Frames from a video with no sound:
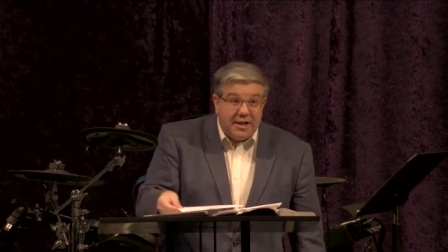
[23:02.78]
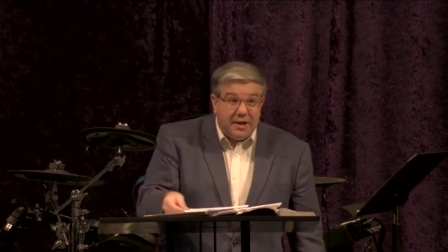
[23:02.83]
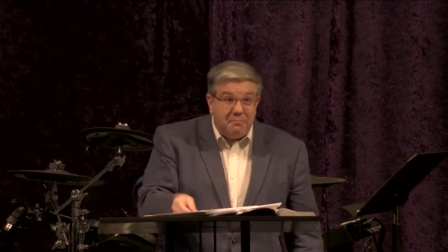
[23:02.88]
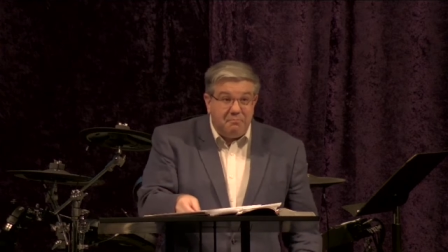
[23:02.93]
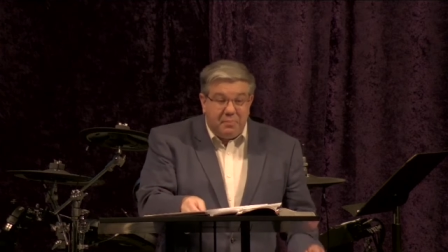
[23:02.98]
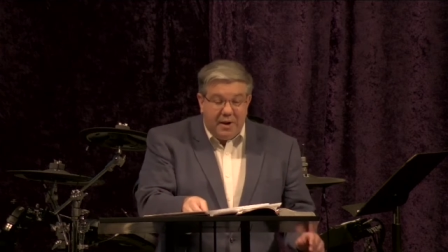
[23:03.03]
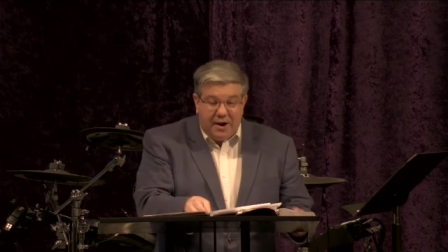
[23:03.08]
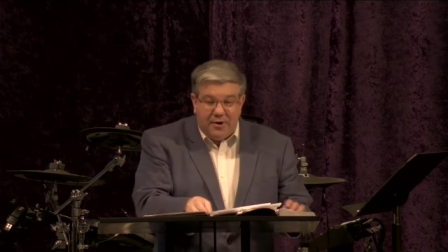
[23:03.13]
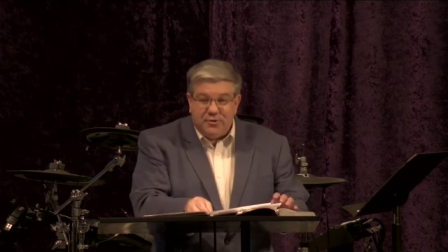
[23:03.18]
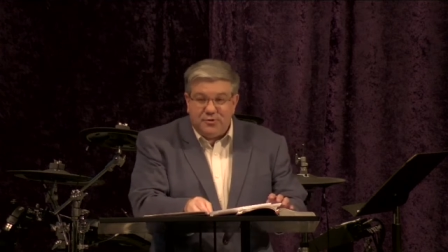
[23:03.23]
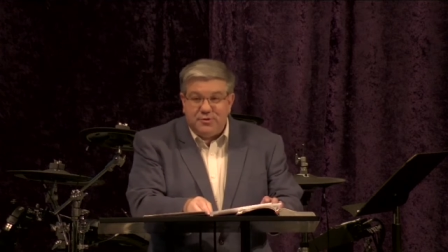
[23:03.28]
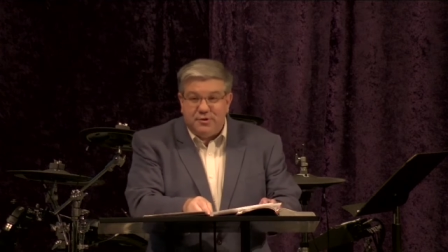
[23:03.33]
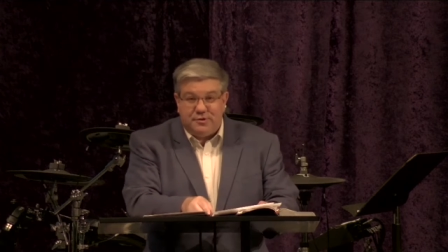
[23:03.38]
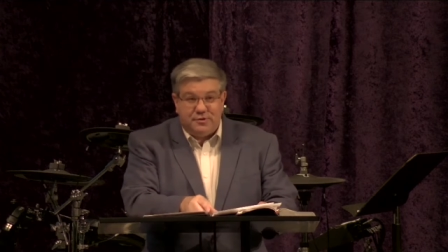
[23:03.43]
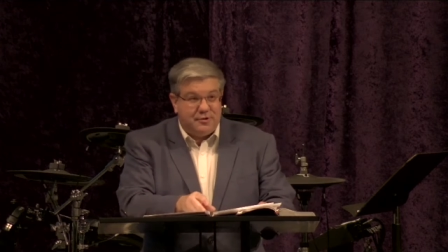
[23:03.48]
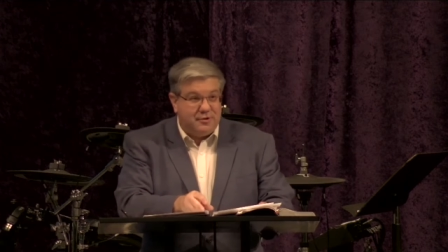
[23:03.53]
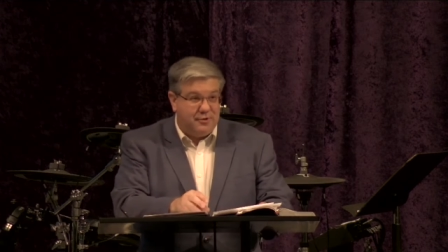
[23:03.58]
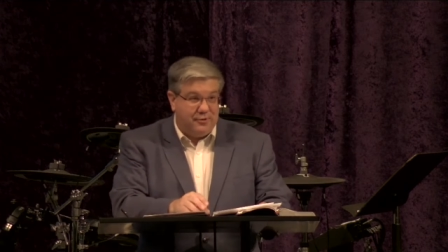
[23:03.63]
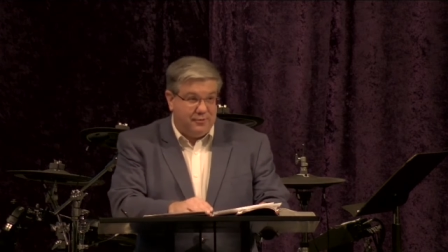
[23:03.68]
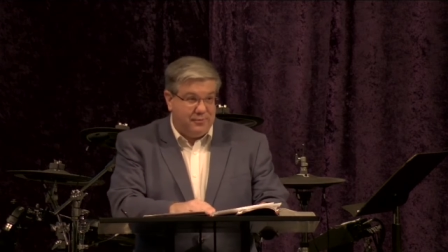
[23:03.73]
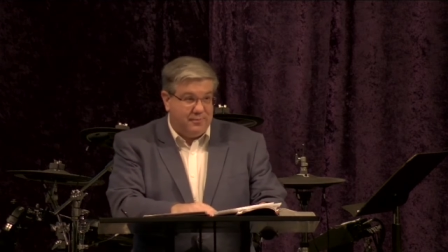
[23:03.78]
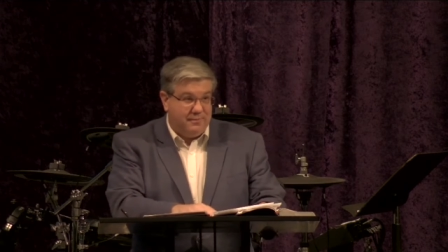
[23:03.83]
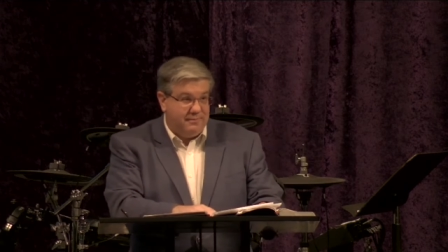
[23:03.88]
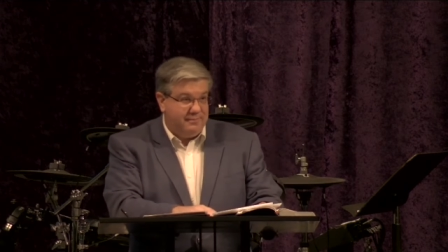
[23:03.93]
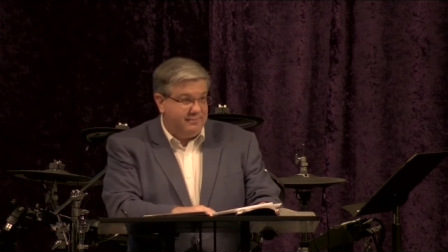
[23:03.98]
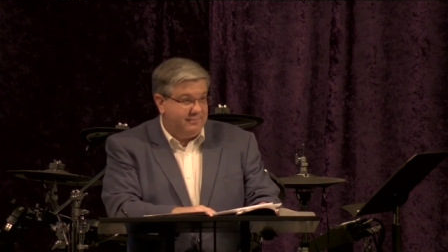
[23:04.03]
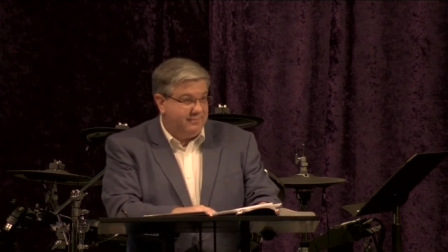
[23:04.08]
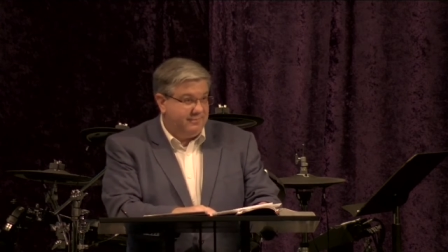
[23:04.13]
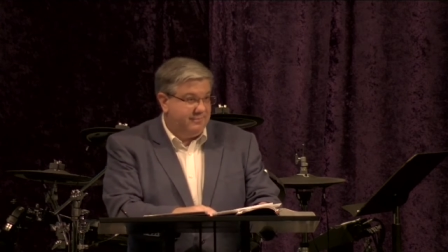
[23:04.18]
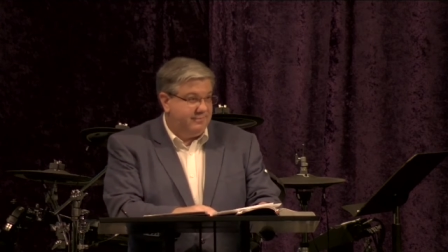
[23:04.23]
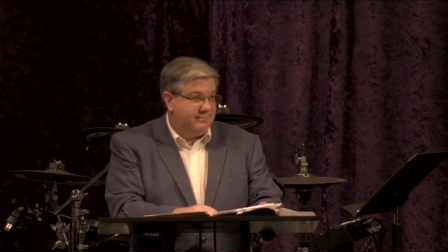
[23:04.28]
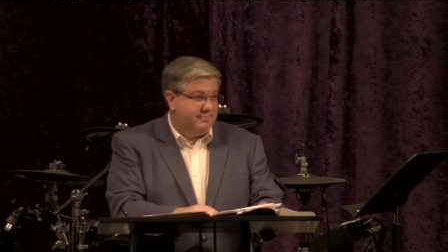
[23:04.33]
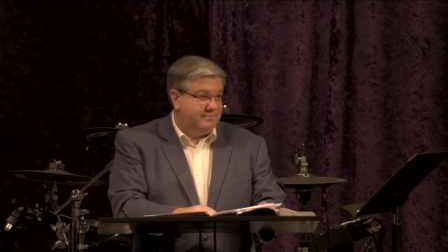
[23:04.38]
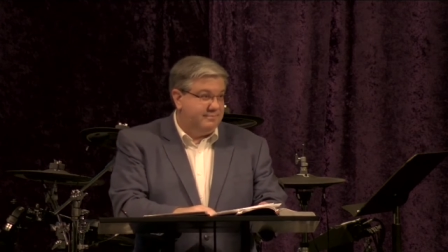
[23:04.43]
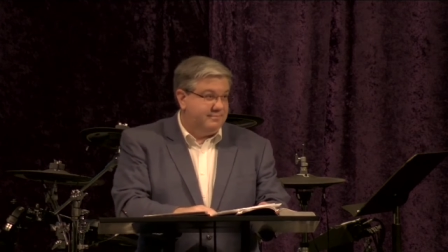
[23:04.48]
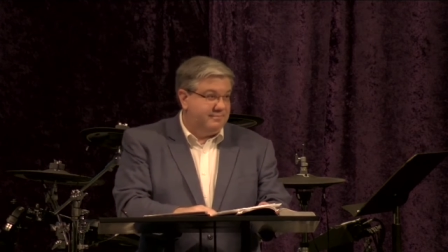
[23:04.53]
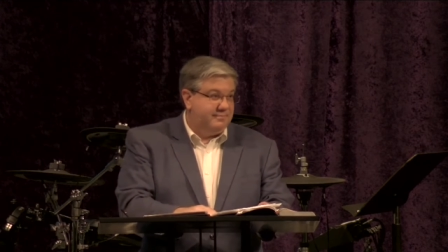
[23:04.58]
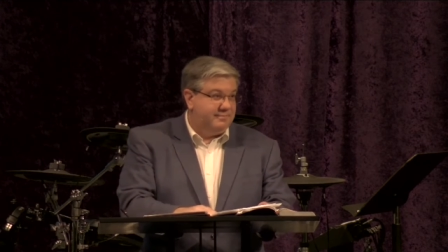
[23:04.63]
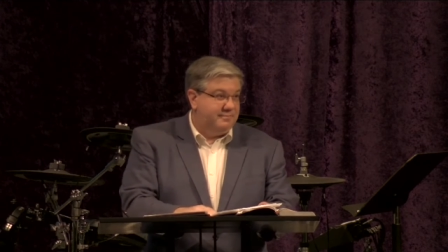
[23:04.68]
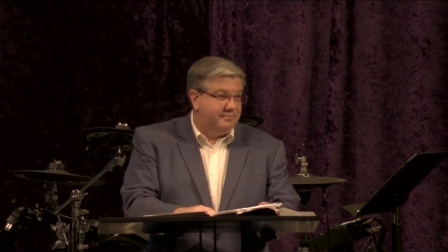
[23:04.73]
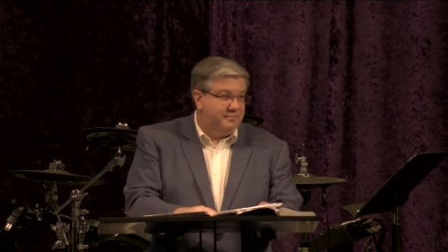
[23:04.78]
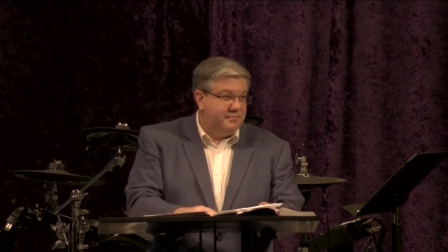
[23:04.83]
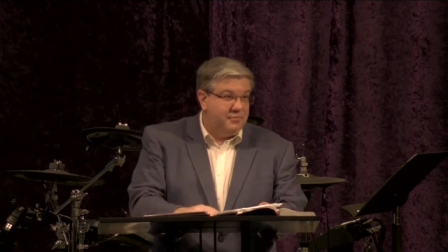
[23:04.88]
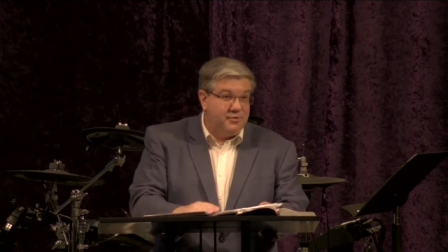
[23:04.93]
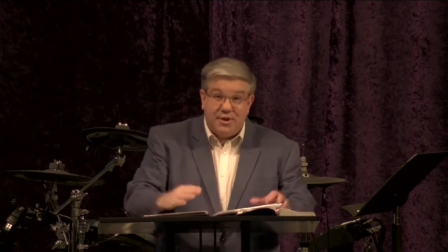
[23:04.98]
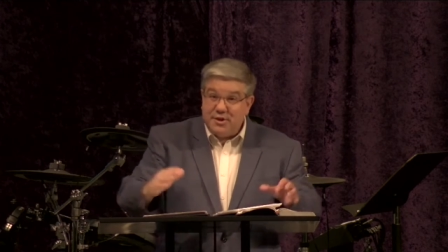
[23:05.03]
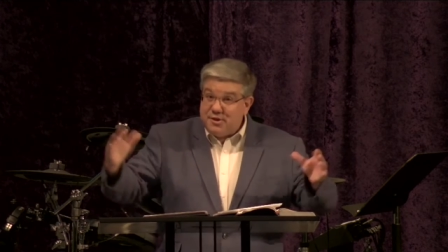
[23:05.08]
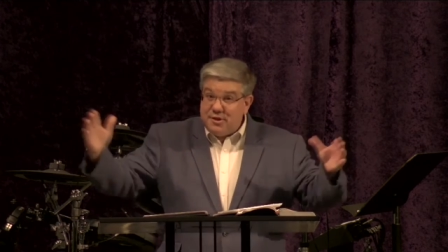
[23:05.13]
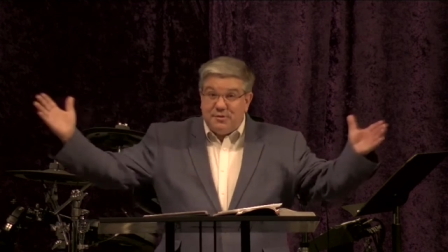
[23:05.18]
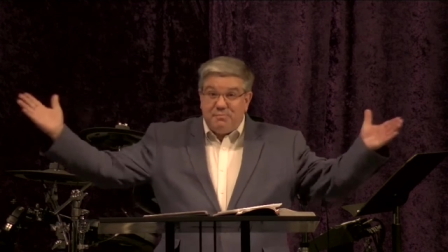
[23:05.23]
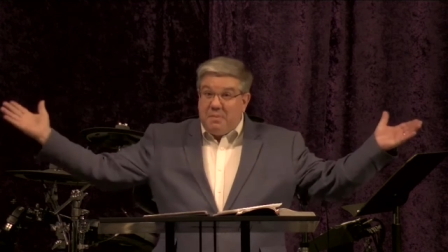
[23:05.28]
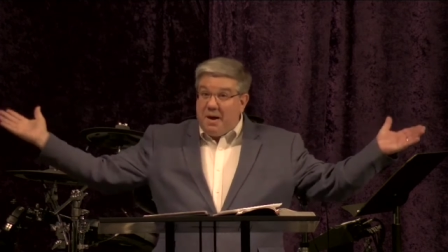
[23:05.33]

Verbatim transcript: he compares it to. This